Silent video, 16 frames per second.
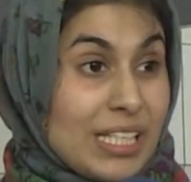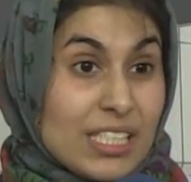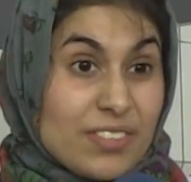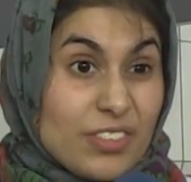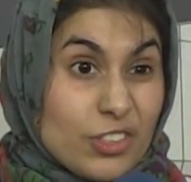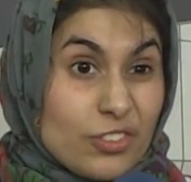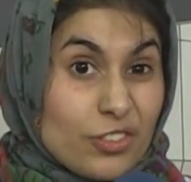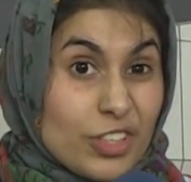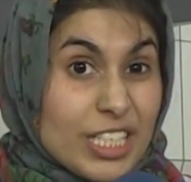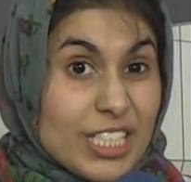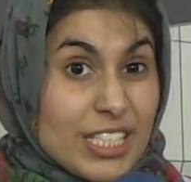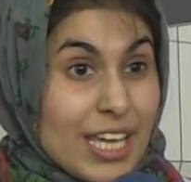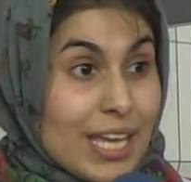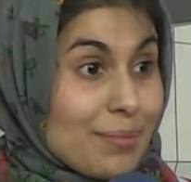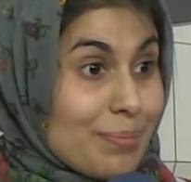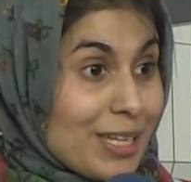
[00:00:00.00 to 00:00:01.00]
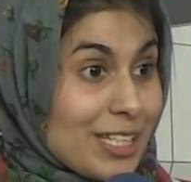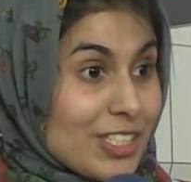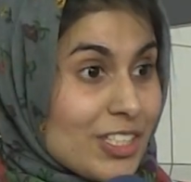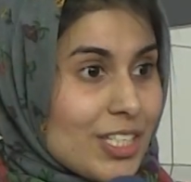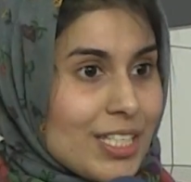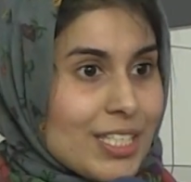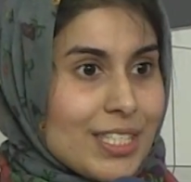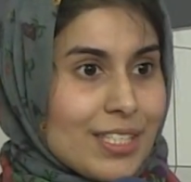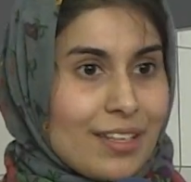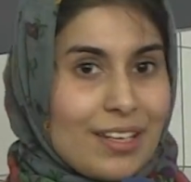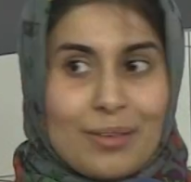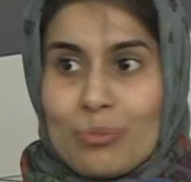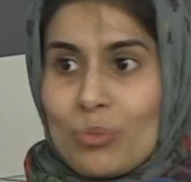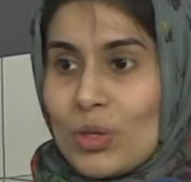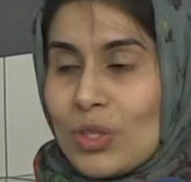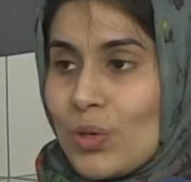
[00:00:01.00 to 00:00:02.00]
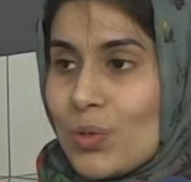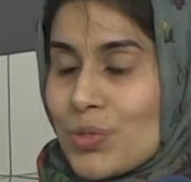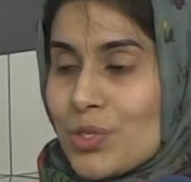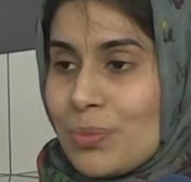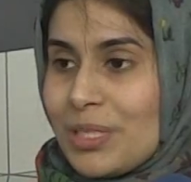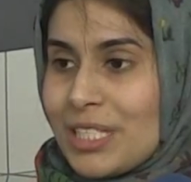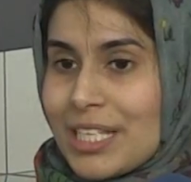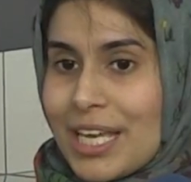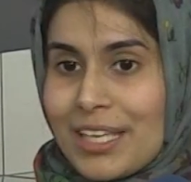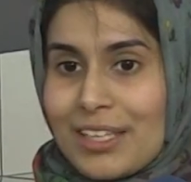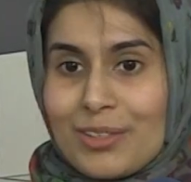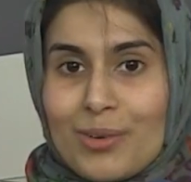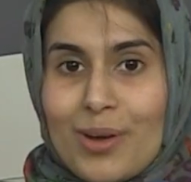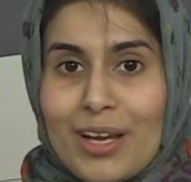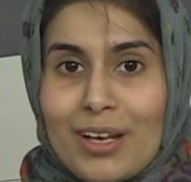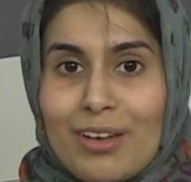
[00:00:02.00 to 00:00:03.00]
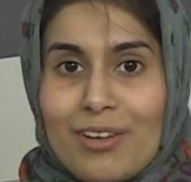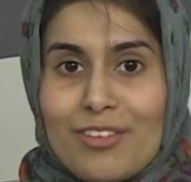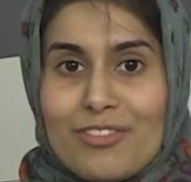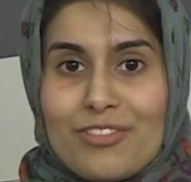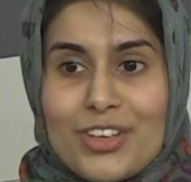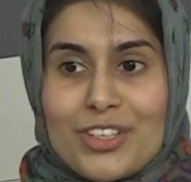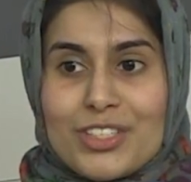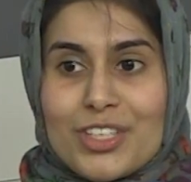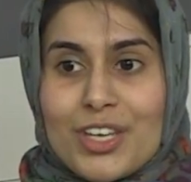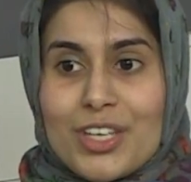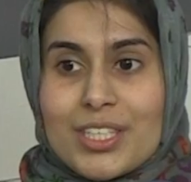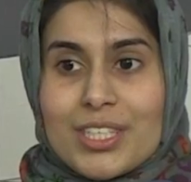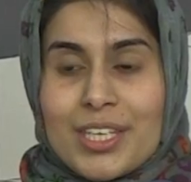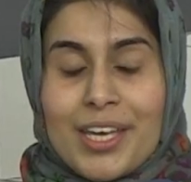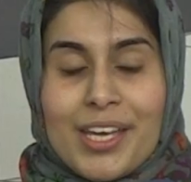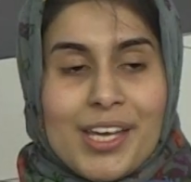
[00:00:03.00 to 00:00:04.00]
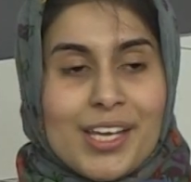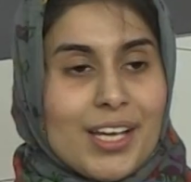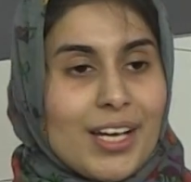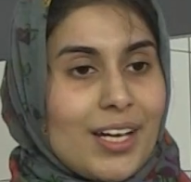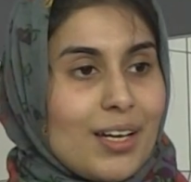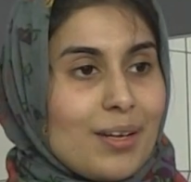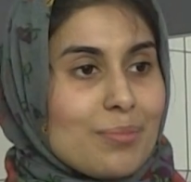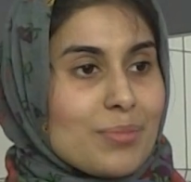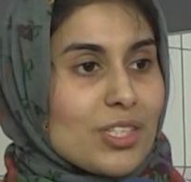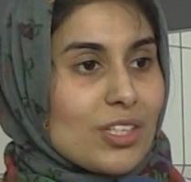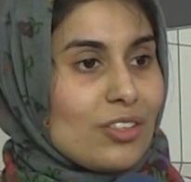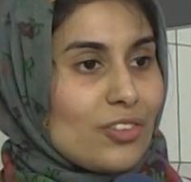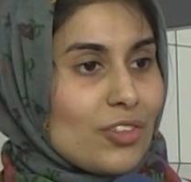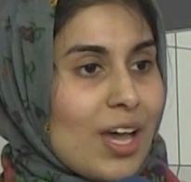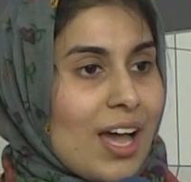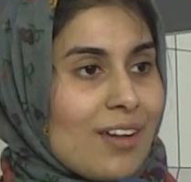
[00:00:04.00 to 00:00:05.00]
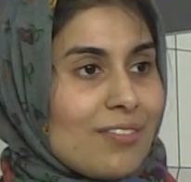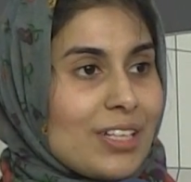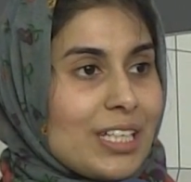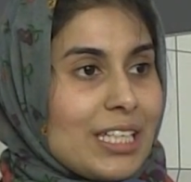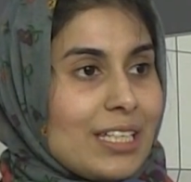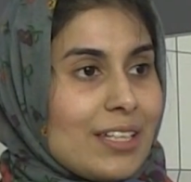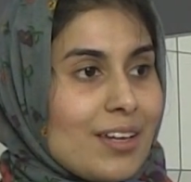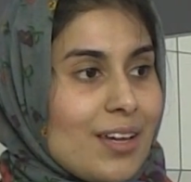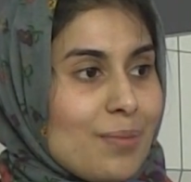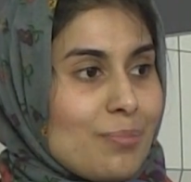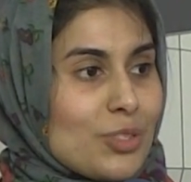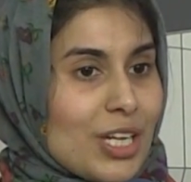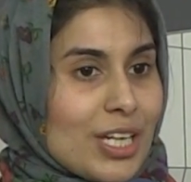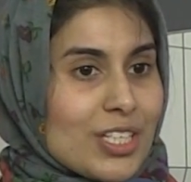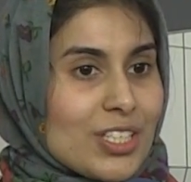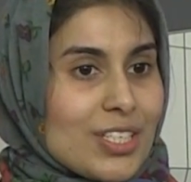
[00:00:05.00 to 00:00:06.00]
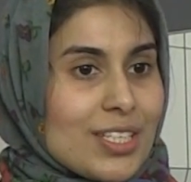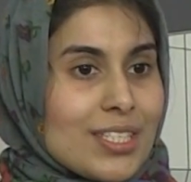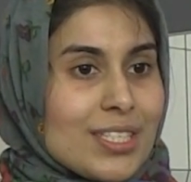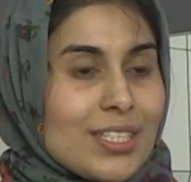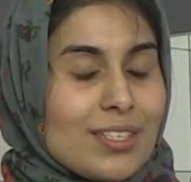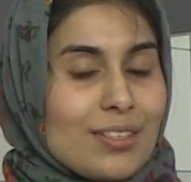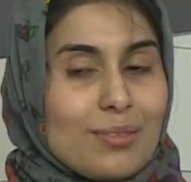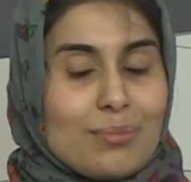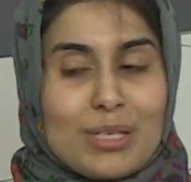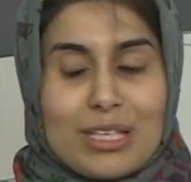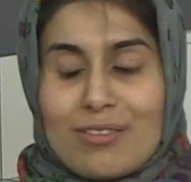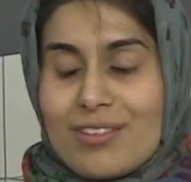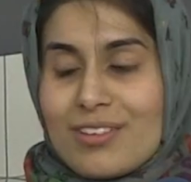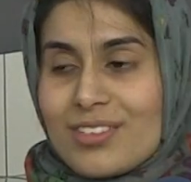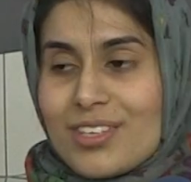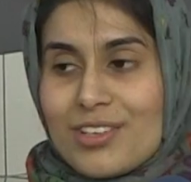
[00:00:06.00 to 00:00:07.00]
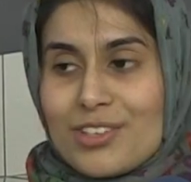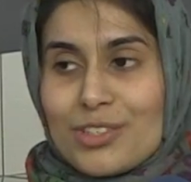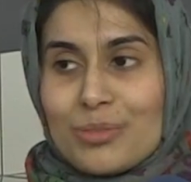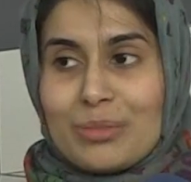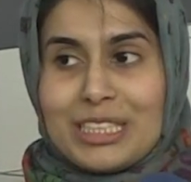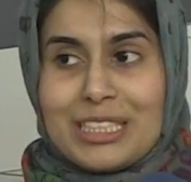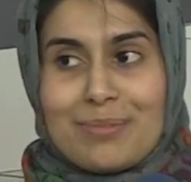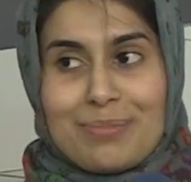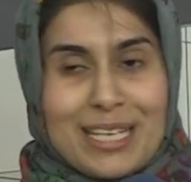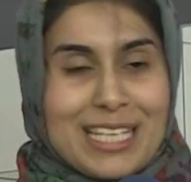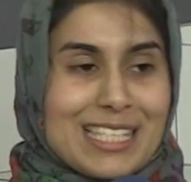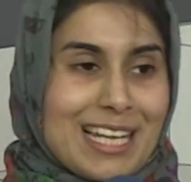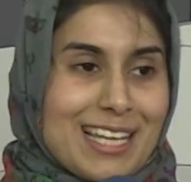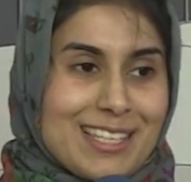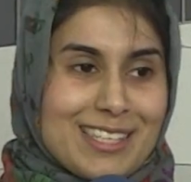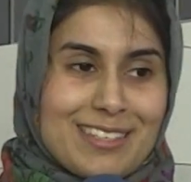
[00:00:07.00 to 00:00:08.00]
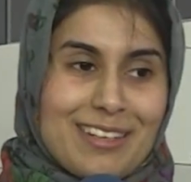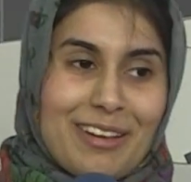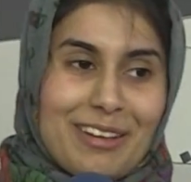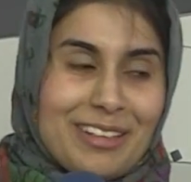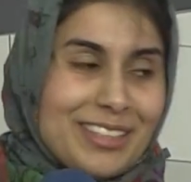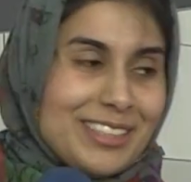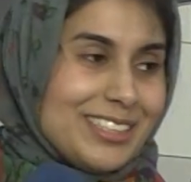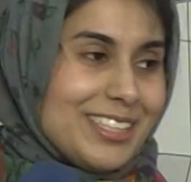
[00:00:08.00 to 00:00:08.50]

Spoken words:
Please feel free to take pictures. We'll also be taking quite a lot of photos. So if you have any objections to being on social media, please let us know